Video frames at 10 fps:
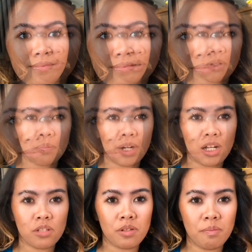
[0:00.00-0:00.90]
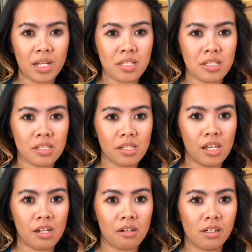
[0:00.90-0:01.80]
Both brows with
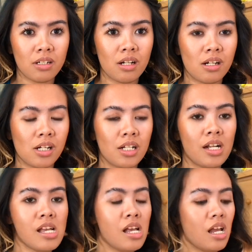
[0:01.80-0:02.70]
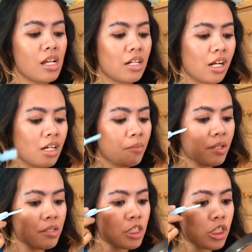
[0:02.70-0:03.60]
mascara on, and now I'm
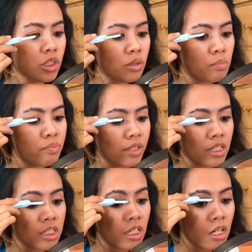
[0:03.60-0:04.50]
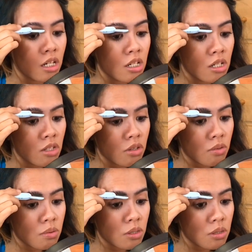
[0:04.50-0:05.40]
going to brush
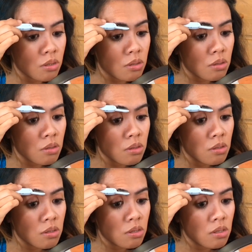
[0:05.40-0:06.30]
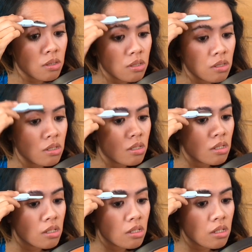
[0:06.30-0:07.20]
through
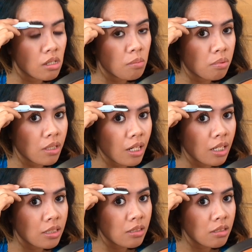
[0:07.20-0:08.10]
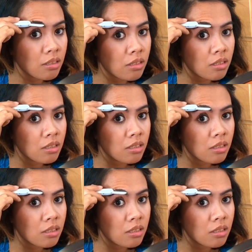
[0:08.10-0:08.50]
the brows